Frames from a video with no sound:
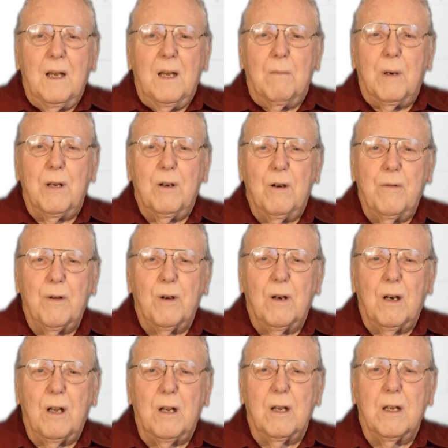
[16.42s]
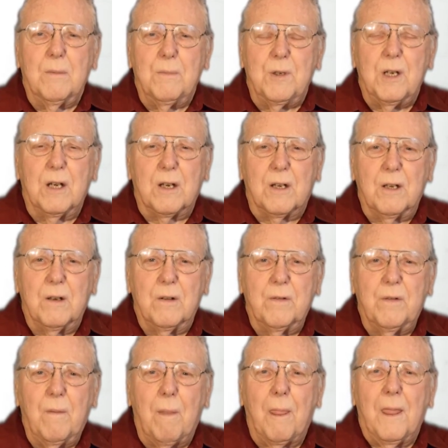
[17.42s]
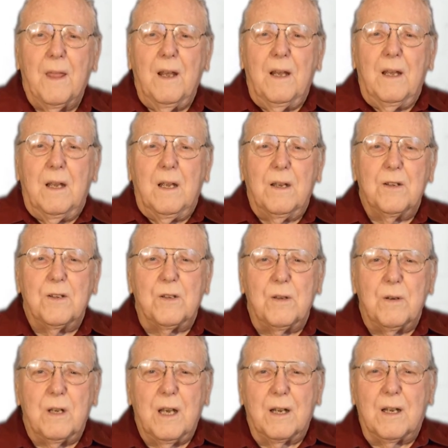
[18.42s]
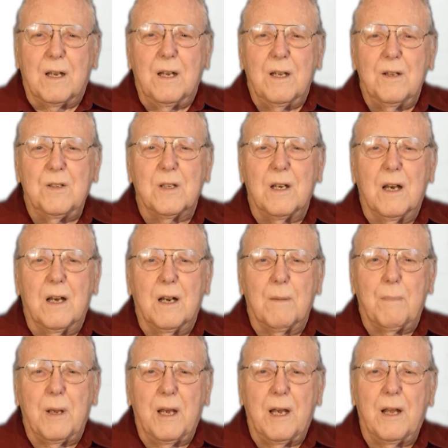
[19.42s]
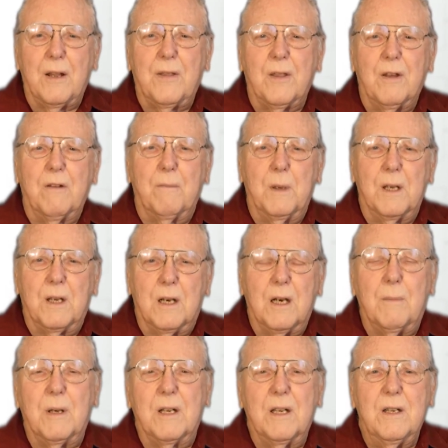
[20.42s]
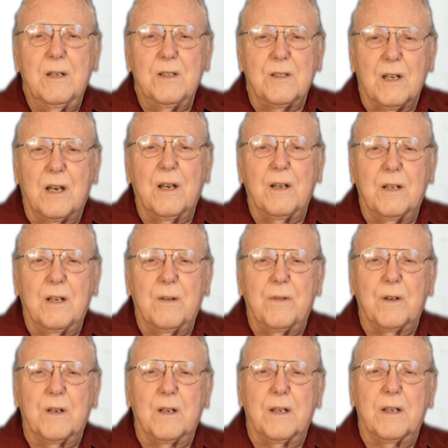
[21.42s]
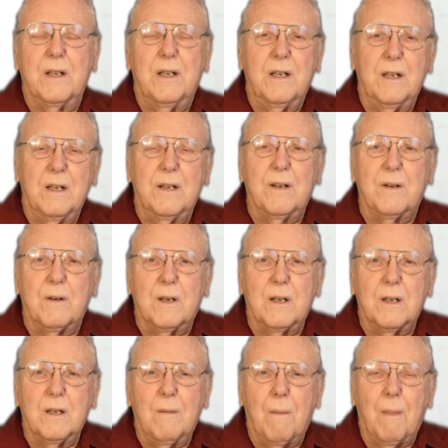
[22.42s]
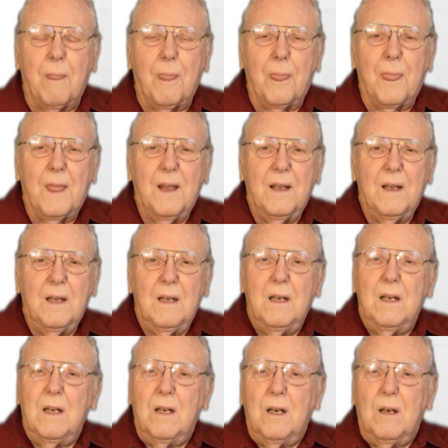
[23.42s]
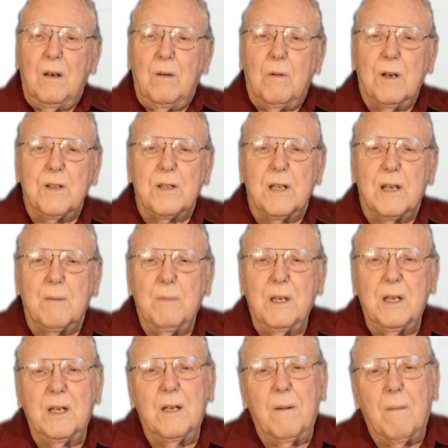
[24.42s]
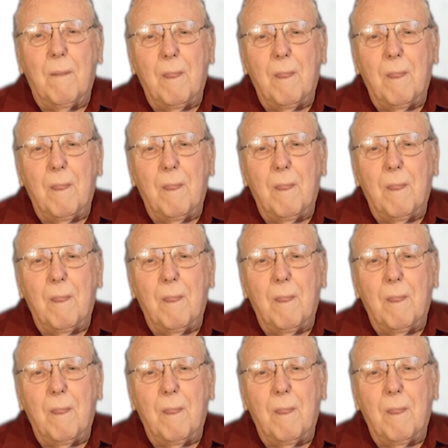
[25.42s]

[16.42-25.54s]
my overall objective is to get kids on a path of becoming scientifically literate. What does that mean?